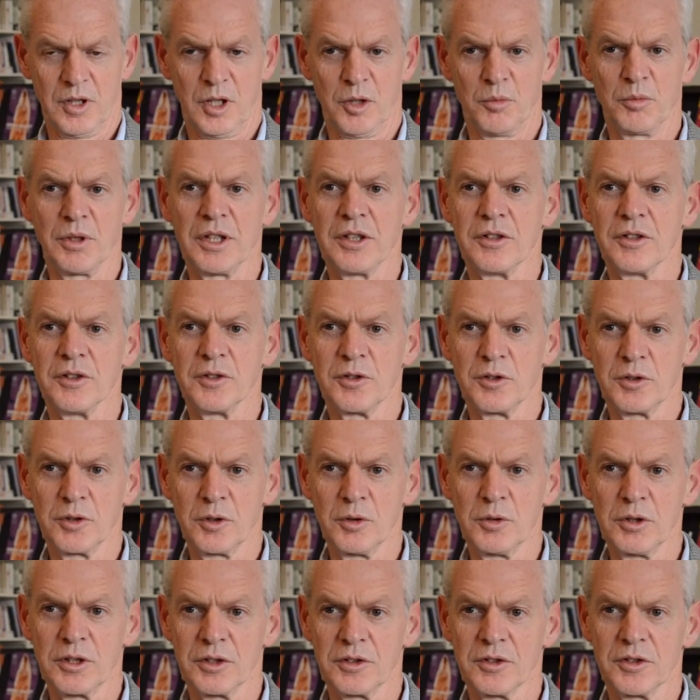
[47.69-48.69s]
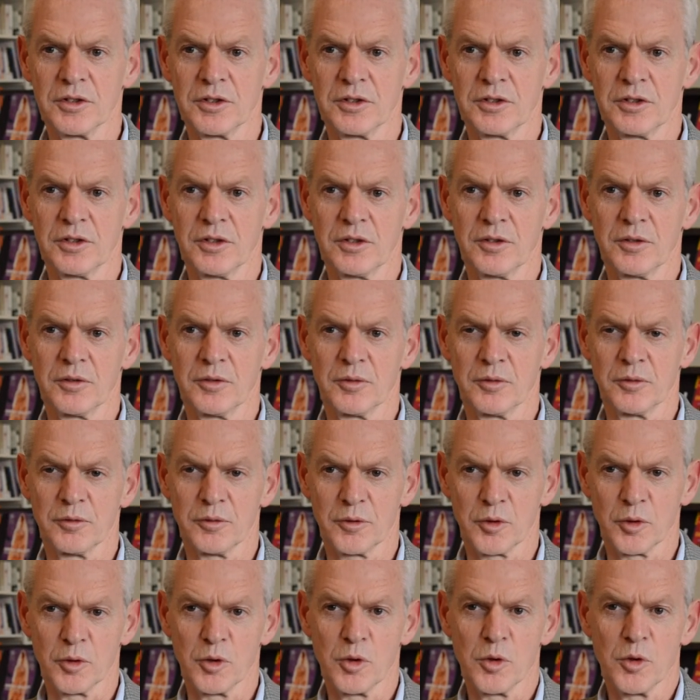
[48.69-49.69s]
I mean, the student
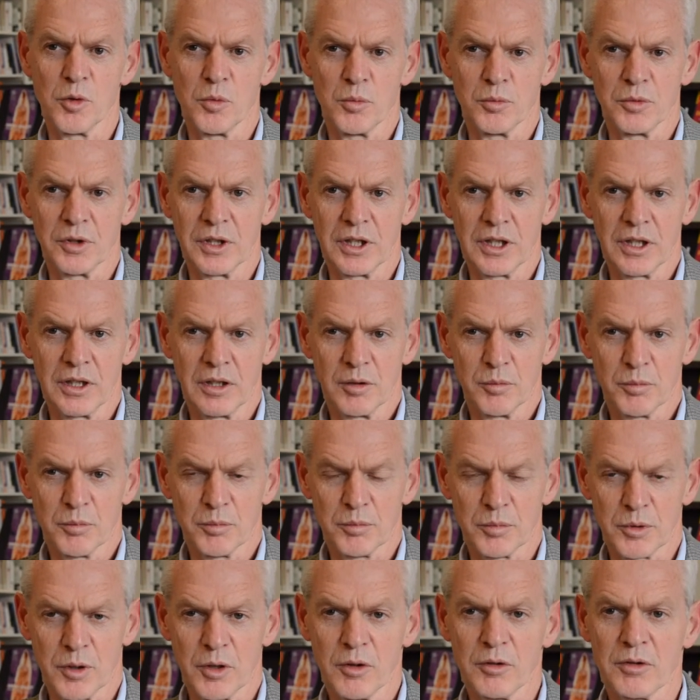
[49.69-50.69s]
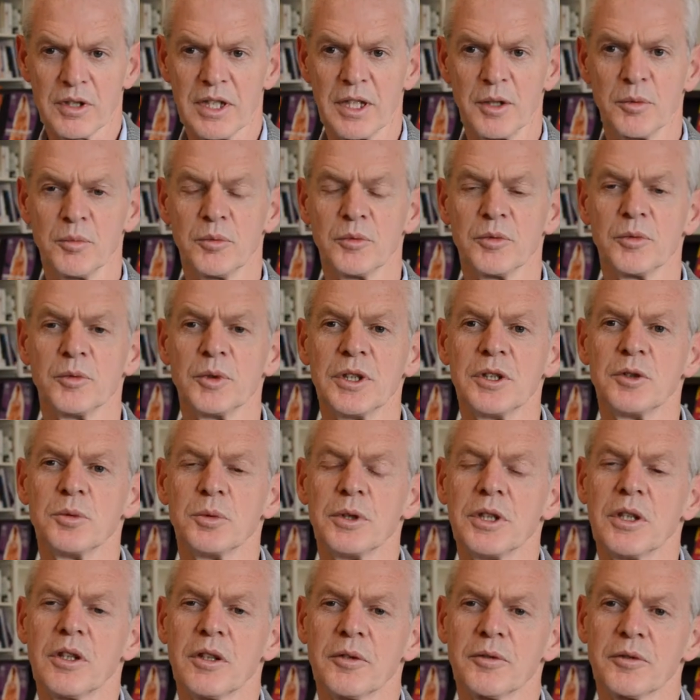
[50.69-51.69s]
for whom the program which
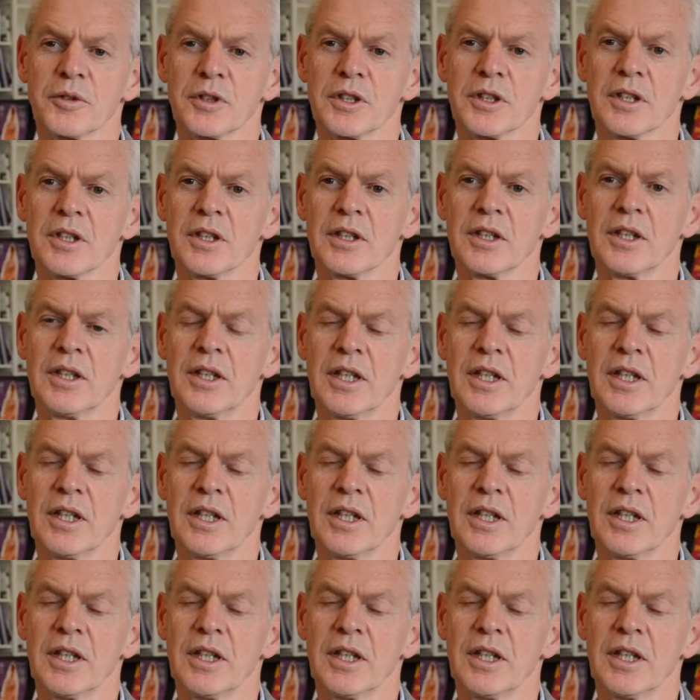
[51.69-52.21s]
we offer